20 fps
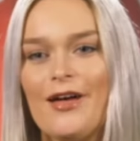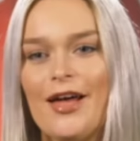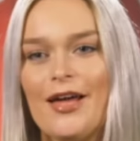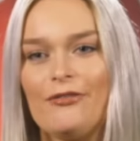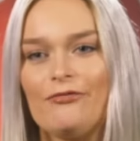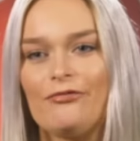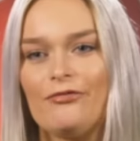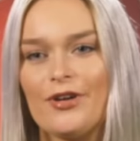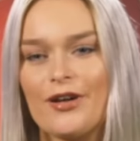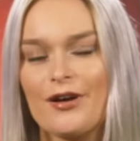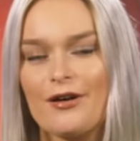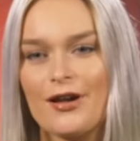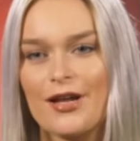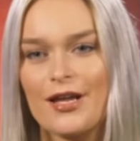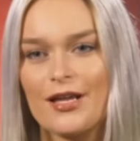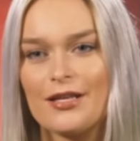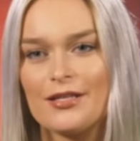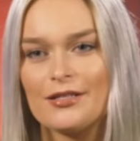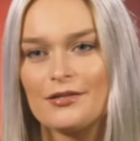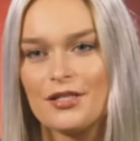had
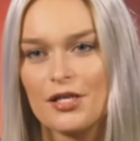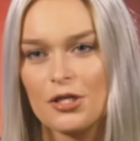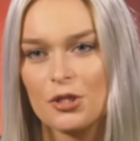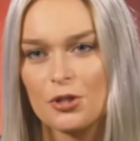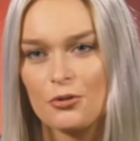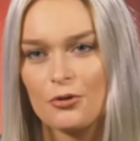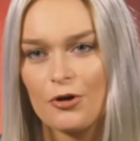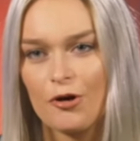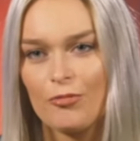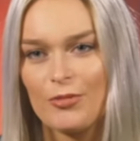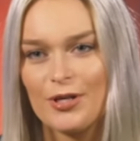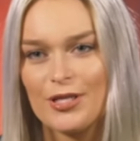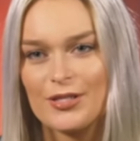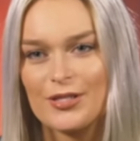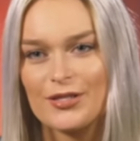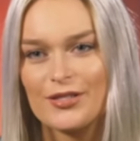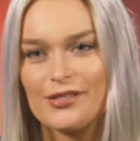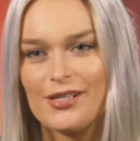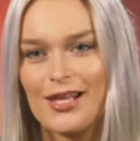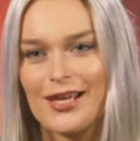very sexual
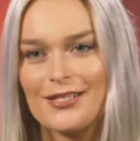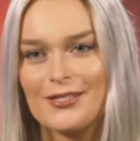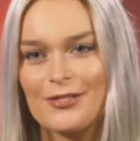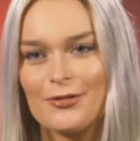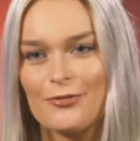comments laid